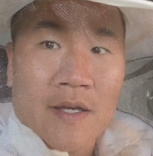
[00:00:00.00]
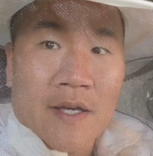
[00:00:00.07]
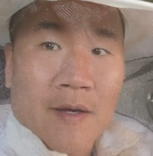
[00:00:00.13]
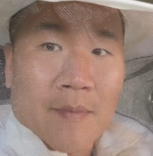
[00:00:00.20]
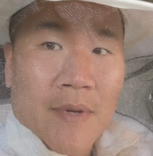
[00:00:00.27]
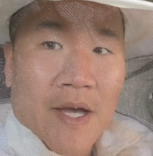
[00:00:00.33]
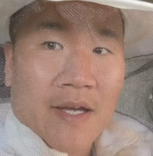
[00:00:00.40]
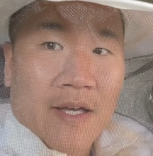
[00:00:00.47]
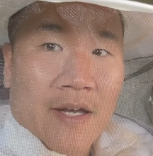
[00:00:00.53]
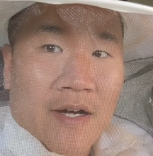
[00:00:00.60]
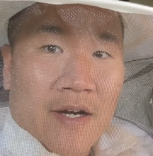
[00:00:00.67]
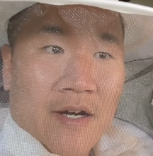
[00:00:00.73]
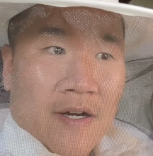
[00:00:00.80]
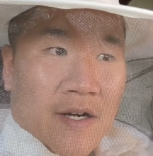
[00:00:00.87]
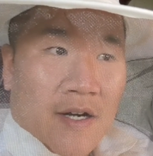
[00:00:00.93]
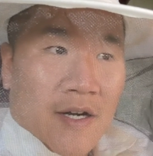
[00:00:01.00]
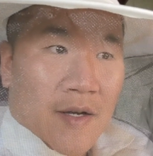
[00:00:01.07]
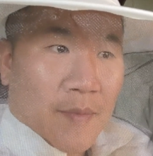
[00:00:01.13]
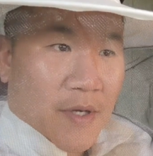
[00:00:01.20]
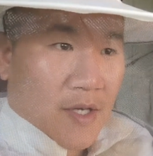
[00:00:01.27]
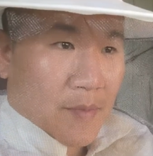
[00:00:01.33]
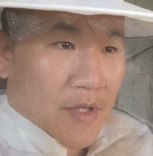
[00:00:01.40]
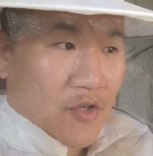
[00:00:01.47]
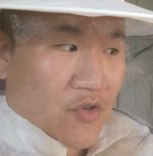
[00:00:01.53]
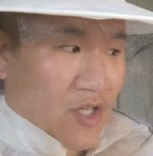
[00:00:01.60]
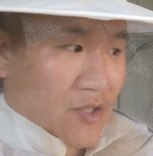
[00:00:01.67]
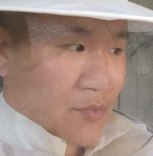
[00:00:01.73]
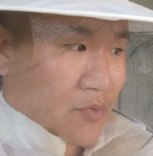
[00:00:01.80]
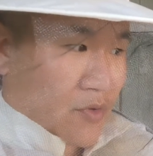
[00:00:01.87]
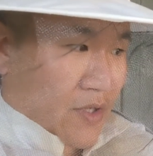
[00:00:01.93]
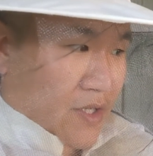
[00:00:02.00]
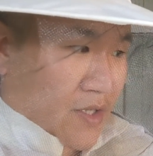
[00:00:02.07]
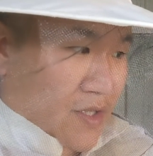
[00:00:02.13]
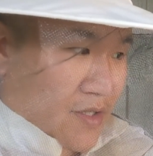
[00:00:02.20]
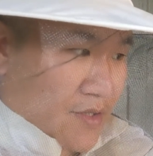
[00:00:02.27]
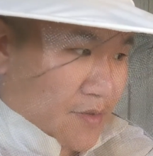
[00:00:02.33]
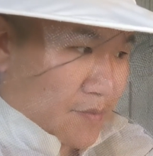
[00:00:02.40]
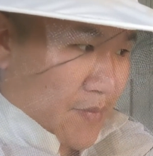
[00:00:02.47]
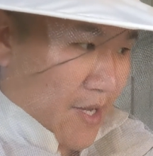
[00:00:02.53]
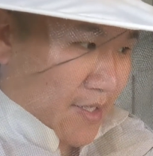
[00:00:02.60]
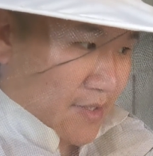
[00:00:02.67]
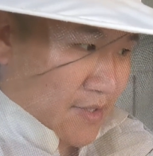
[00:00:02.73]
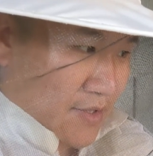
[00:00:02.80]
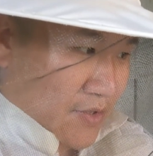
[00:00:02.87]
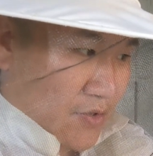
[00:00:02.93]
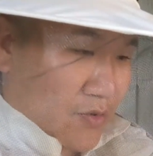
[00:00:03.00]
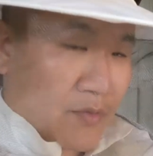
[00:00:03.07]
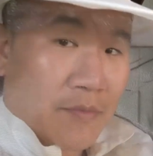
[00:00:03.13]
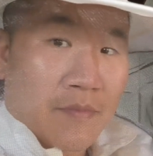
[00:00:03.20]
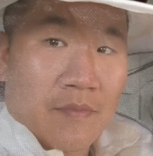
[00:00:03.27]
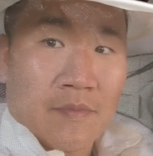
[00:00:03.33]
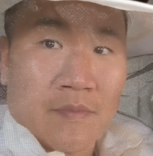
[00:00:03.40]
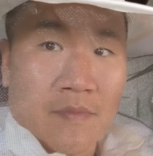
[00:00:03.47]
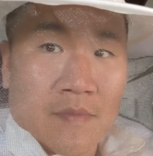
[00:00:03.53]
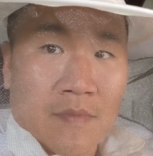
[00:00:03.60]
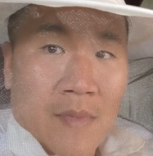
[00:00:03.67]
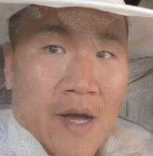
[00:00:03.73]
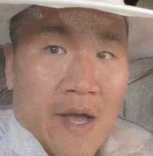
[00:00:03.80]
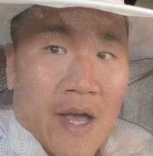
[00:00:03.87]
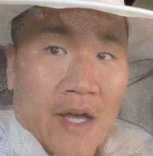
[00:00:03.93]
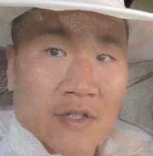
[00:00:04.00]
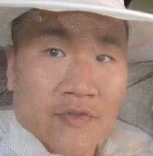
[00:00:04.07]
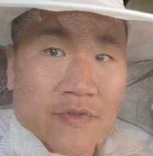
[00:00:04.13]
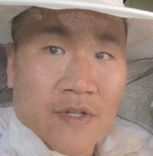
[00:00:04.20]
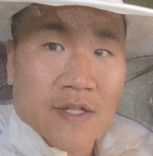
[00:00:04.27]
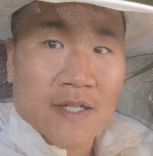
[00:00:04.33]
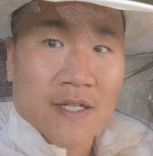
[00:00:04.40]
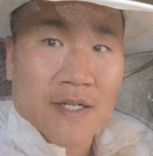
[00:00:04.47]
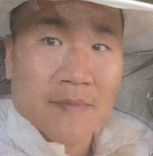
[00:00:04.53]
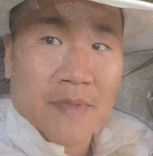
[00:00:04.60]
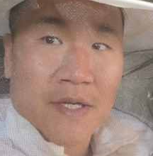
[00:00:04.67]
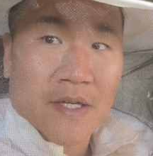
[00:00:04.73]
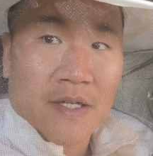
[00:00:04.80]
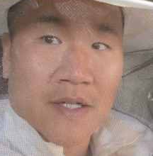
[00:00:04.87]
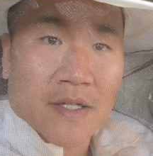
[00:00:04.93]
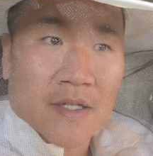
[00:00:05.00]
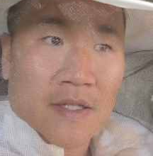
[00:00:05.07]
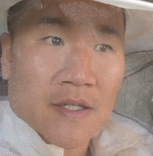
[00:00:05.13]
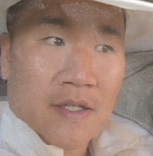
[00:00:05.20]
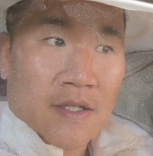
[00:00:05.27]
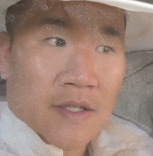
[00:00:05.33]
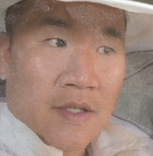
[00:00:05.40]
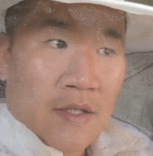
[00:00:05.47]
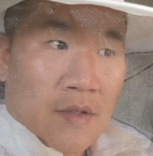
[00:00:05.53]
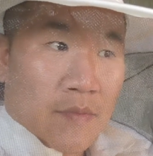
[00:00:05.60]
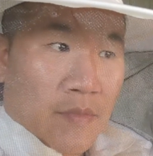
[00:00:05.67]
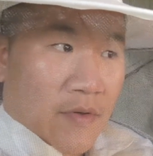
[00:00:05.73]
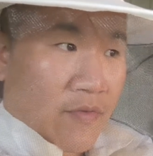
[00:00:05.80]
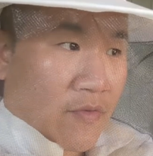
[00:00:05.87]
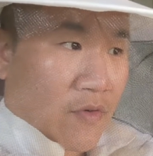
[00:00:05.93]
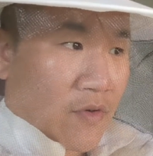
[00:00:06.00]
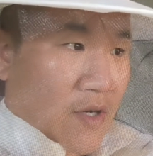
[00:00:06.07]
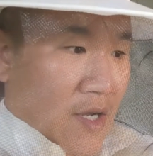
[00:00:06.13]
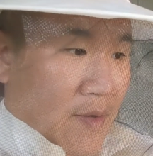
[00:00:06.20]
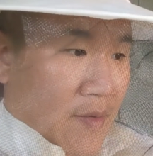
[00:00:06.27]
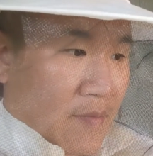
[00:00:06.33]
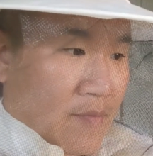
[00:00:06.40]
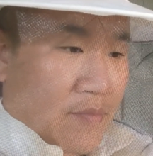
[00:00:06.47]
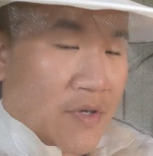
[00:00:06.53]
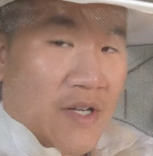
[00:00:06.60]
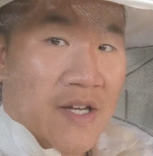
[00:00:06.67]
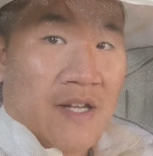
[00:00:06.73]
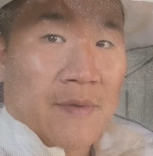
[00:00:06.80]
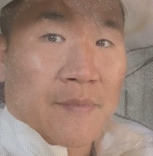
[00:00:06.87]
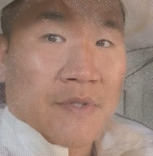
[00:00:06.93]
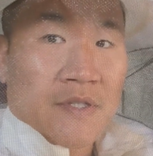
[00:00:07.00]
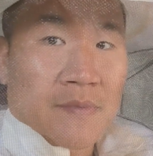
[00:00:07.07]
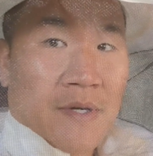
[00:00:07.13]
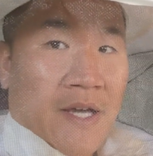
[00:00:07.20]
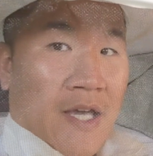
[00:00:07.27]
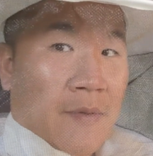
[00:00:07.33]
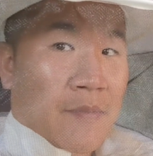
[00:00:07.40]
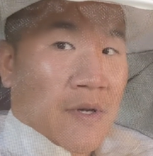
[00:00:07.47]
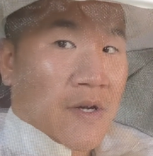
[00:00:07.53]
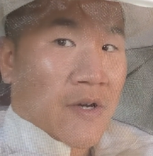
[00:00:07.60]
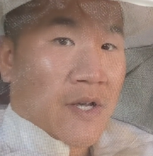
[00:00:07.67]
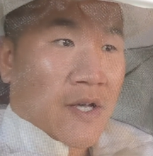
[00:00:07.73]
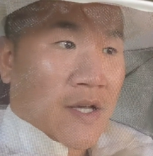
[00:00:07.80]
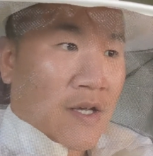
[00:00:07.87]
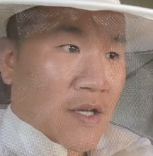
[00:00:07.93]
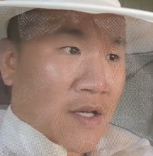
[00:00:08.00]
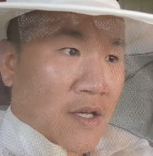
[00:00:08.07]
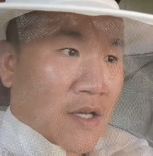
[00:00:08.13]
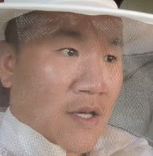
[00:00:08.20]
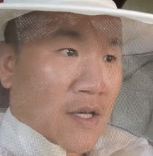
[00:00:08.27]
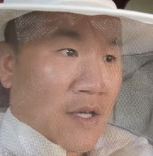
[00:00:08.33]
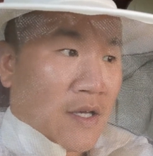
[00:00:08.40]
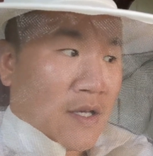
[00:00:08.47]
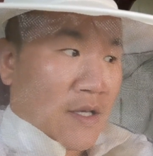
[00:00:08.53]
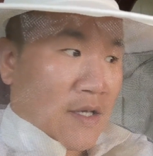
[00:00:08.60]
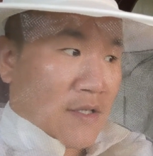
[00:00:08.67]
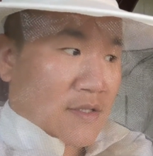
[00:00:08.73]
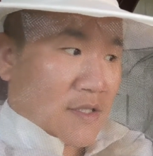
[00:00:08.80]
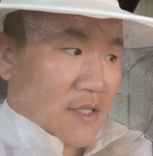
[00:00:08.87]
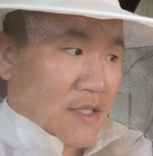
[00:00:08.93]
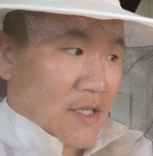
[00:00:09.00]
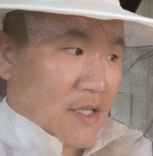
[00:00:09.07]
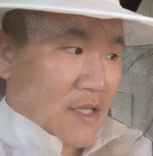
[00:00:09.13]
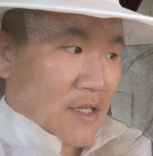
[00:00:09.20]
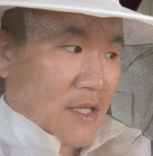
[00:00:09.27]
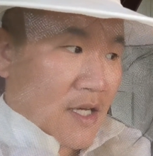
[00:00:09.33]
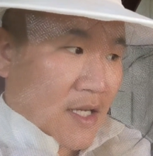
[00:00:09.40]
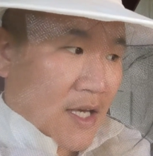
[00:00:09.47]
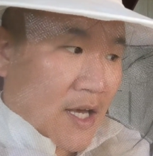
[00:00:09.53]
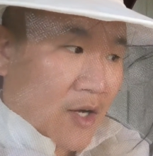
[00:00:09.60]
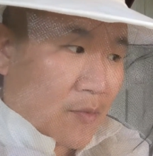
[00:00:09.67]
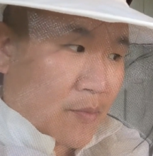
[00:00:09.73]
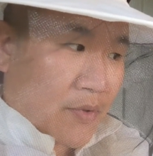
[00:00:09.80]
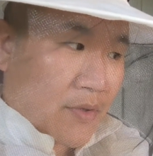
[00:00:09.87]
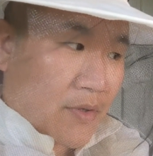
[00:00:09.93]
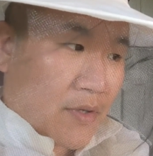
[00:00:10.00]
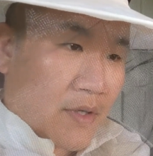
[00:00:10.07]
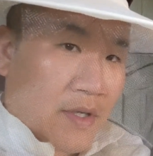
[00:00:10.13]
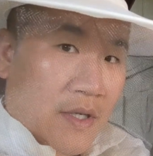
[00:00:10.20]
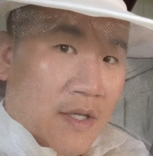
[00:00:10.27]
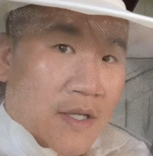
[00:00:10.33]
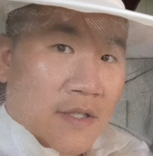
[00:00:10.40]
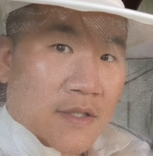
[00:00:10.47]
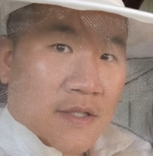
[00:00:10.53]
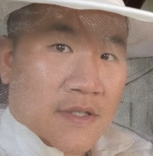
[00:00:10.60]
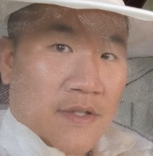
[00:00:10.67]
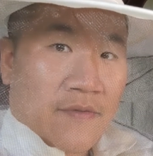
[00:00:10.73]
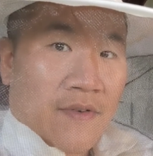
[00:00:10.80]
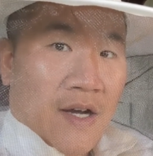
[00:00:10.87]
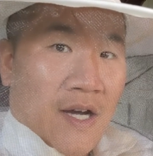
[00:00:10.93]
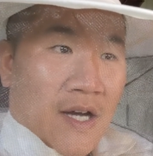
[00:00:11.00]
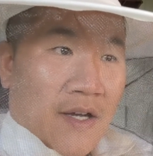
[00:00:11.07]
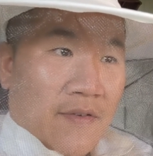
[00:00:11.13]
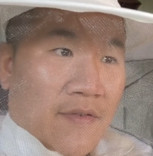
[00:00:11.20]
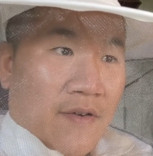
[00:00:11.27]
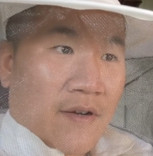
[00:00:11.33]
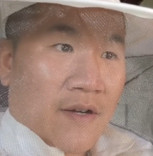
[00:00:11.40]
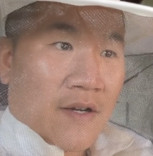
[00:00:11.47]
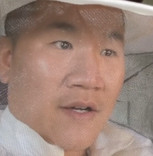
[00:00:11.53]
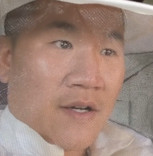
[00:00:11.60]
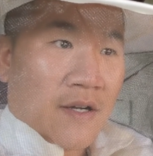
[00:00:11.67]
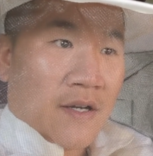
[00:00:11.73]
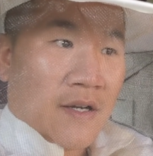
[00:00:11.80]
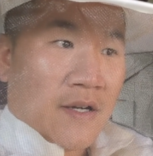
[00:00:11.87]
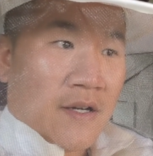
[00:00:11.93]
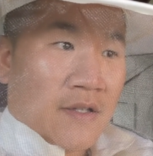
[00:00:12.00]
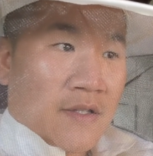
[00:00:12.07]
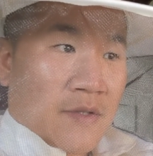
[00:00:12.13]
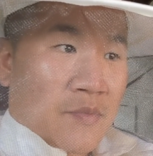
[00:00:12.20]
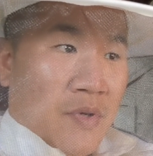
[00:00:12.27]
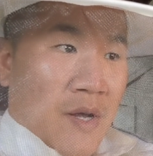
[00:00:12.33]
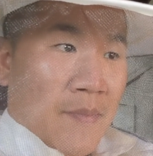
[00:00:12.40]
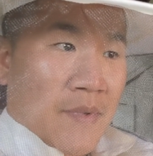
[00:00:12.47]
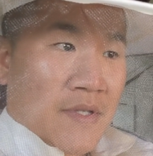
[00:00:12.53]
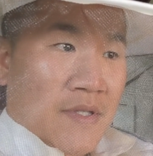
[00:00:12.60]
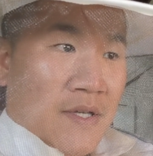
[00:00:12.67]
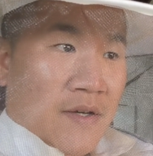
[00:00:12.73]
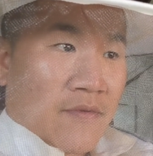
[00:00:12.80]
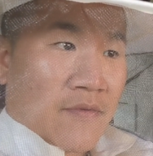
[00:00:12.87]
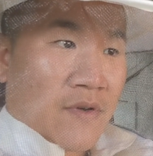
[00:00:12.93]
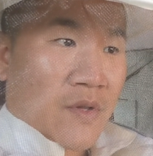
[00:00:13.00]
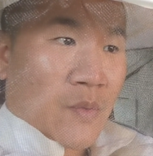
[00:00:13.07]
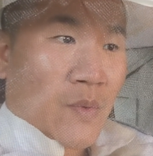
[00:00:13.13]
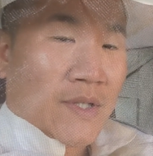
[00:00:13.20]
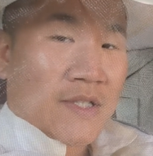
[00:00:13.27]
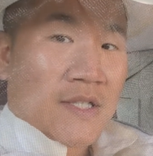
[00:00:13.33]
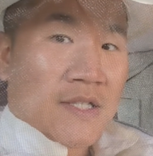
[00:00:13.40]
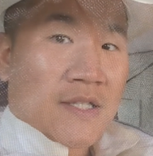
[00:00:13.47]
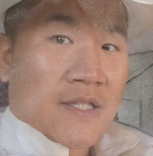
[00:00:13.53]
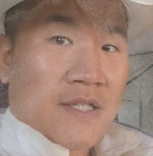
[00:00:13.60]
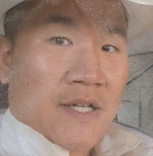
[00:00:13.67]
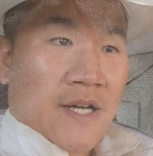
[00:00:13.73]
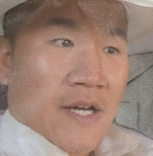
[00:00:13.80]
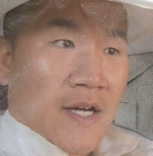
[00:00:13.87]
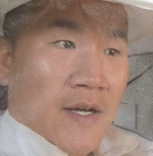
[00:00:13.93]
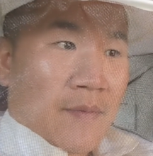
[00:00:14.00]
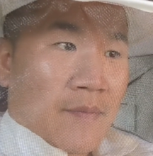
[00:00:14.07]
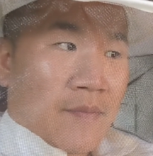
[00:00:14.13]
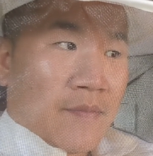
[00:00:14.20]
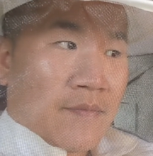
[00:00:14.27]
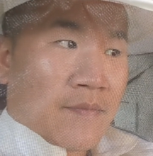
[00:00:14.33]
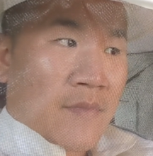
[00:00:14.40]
I'm back here. I'm going to be transporting this back to my house for the time being before I put it into my apiary. It's going to need a lot of help to survive, to prep itself for the winter. I'm